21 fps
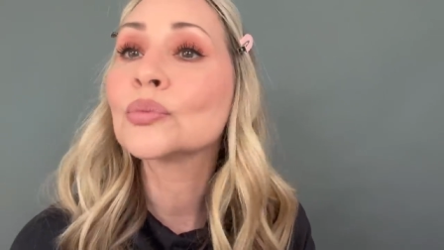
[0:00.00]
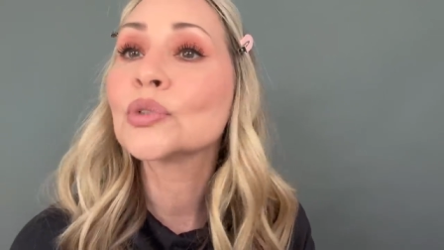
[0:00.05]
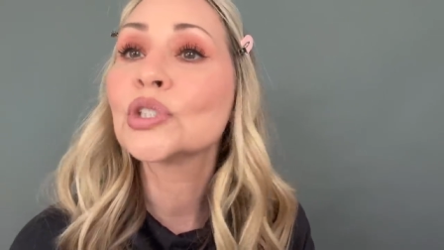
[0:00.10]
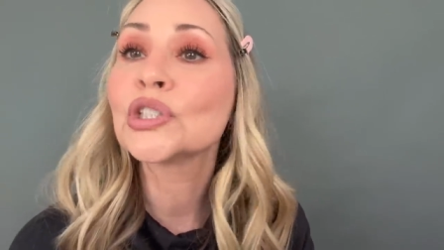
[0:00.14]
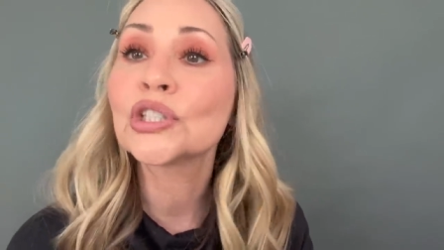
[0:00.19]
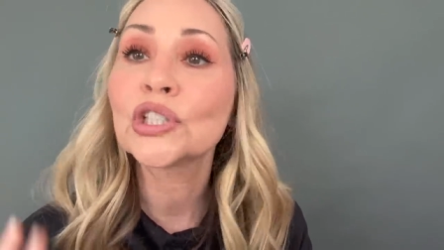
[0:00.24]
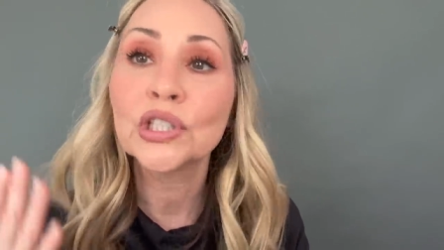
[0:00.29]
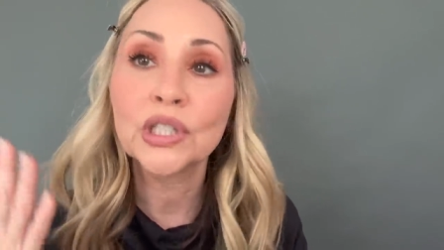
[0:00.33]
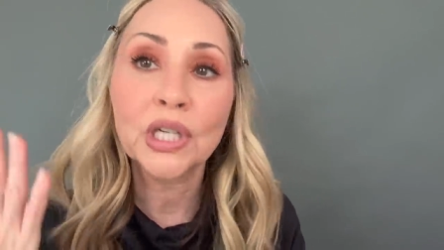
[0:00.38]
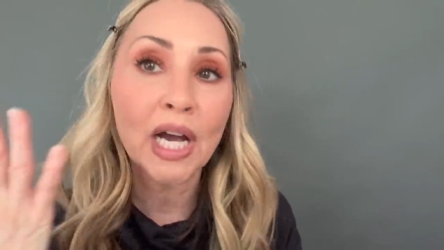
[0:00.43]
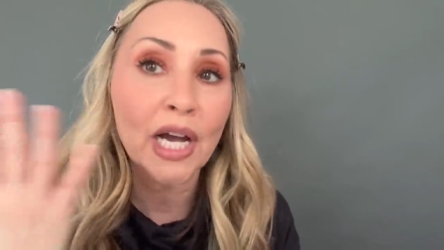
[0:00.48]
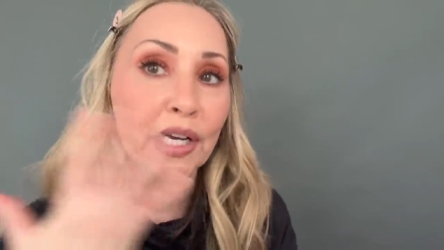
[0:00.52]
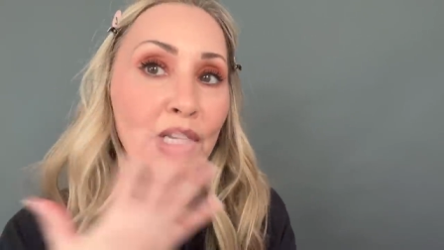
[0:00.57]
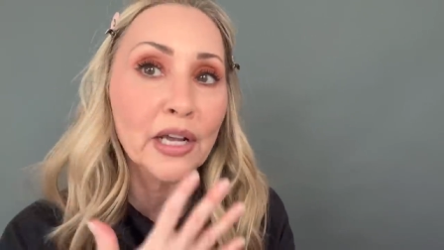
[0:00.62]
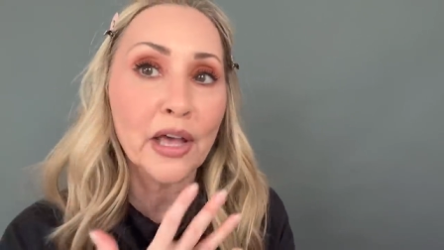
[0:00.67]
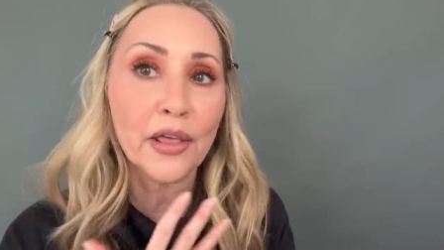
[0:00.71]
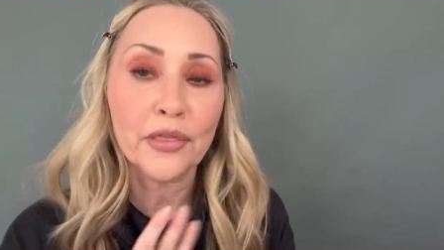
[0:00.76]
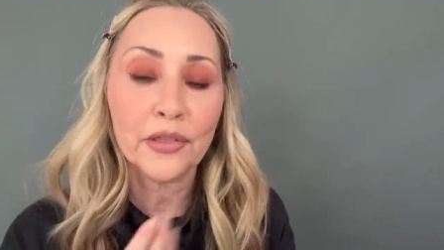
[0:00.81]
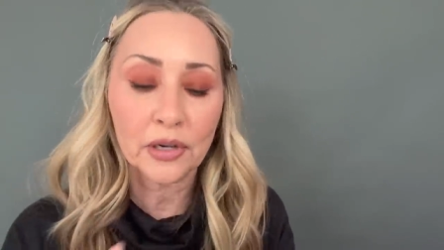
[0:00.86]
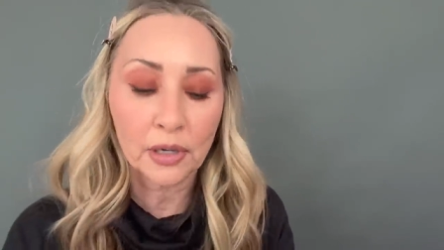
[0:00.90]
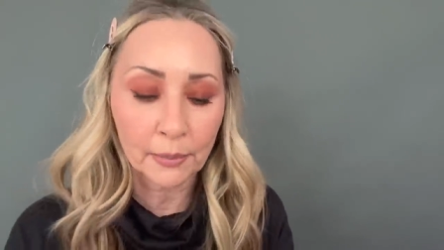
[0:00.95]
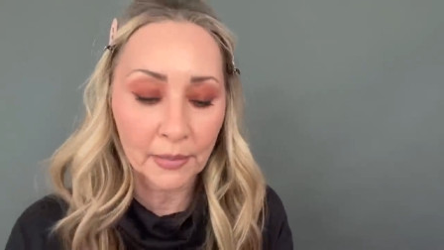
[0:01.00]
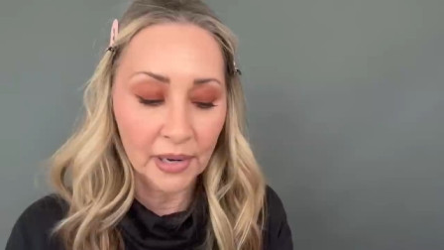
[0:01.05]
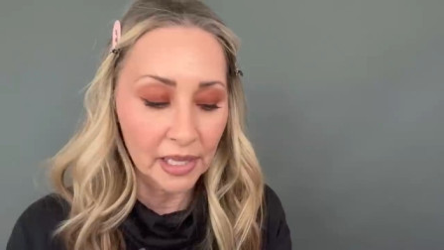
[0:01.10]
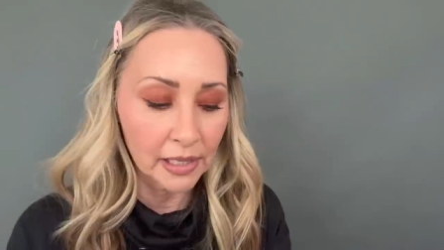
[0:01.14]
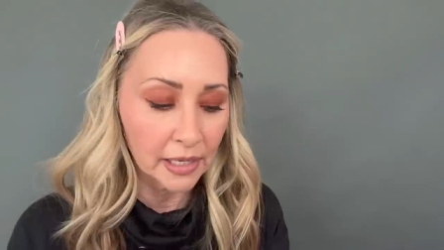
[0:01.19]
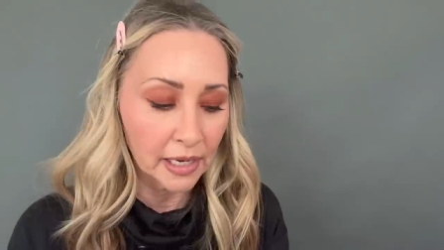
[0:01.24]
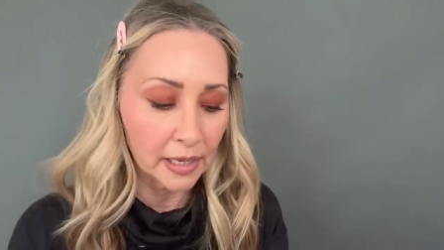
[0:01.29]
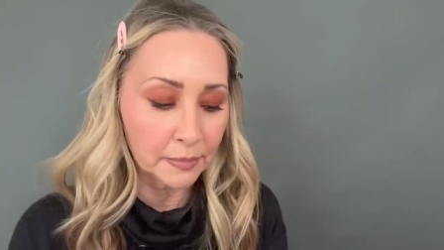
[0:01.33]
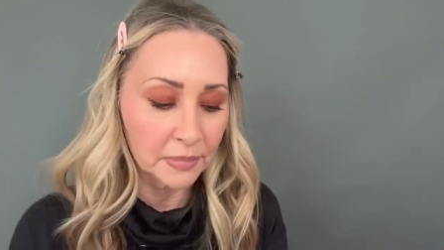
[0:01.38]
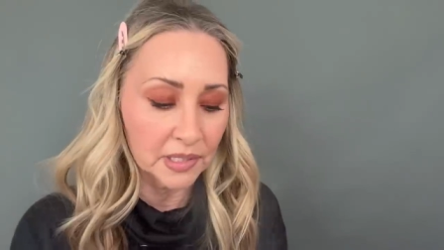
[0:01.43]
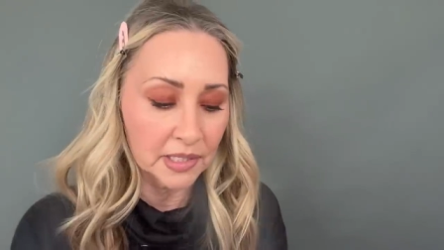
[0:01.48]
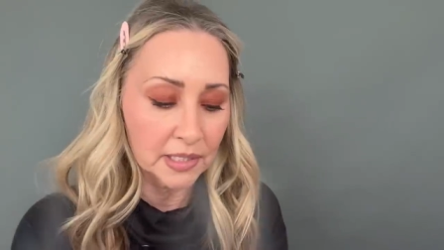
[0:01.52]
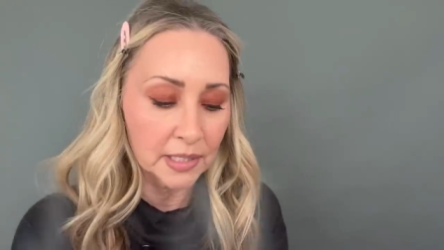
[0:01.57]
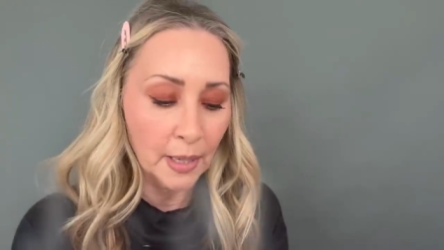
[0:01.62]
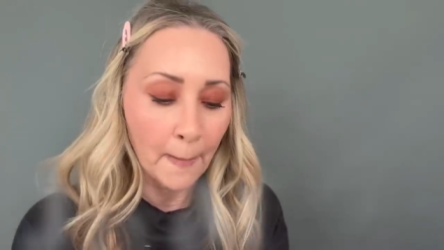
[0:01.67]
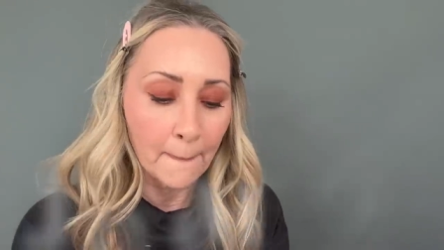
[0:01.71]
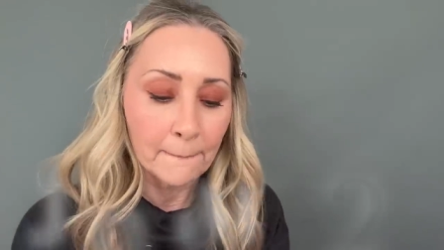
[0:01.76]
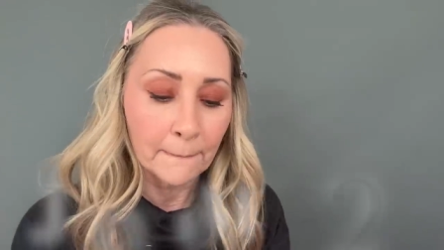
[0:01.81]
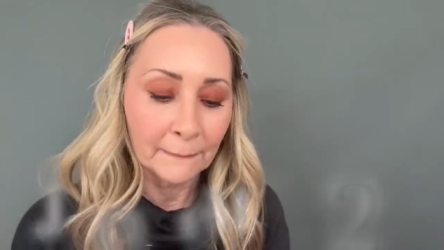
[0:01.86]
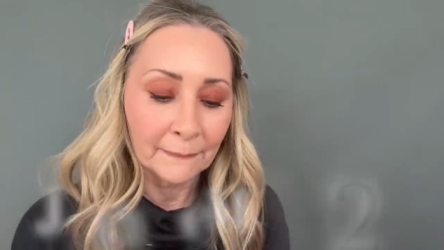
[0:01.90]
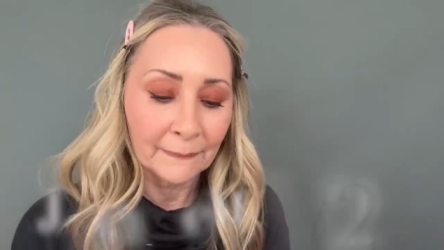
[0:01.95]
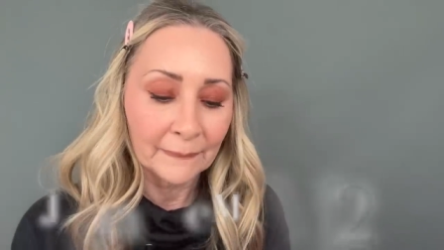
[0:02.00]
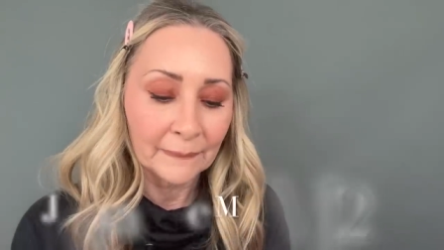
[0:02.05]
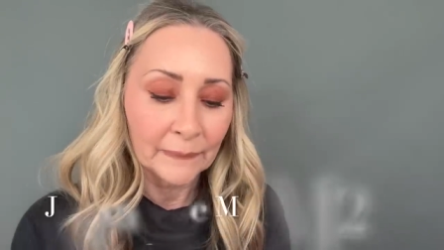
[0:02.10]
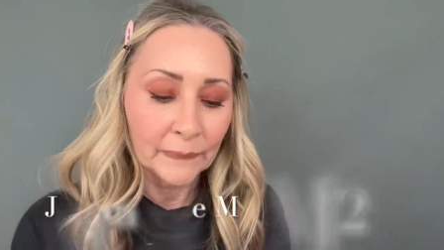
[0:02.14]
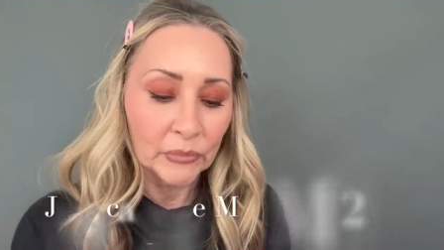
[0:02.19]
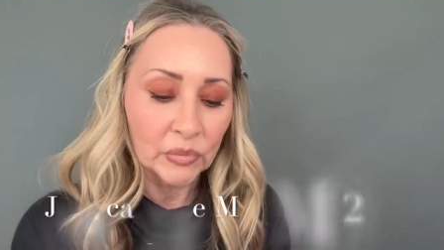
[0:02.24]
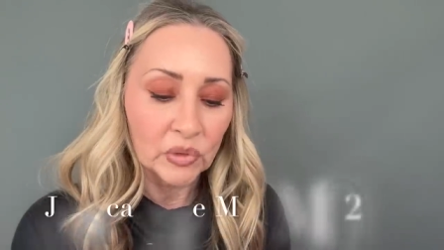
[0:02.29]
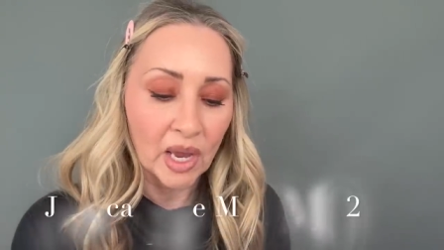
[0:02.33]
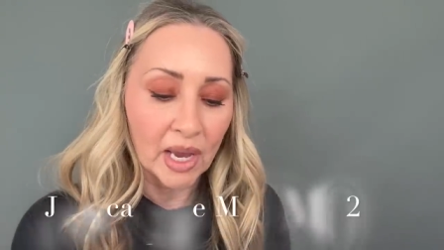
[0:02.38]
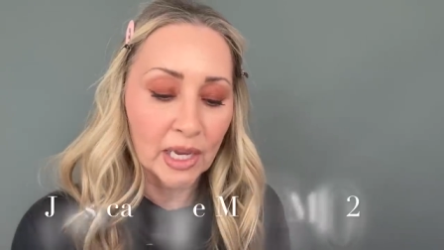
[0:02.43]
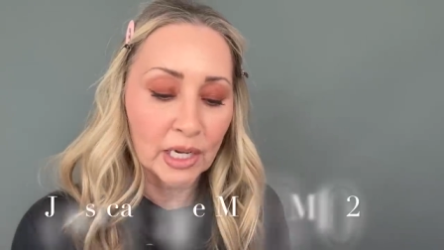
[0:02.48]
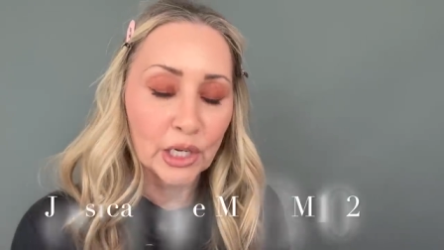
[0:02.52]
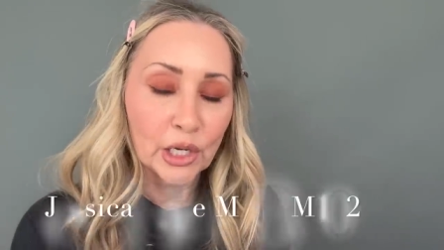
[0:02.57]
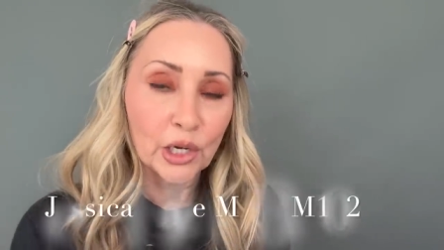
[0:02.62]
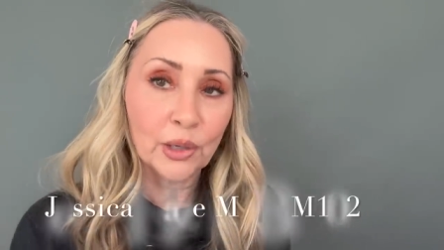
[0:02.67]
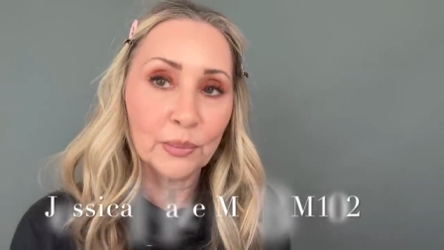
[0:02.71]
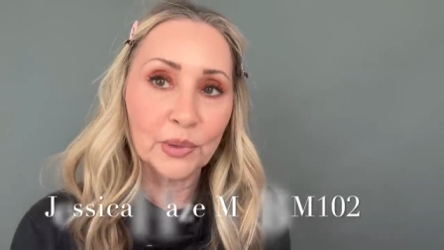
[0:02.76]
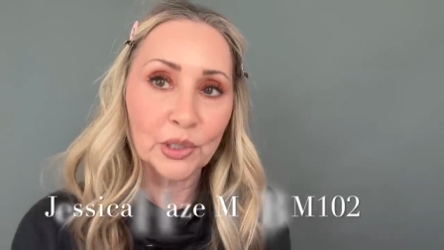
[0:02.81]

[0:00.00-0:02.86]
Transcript: So you got nothing on my lips. And now I'm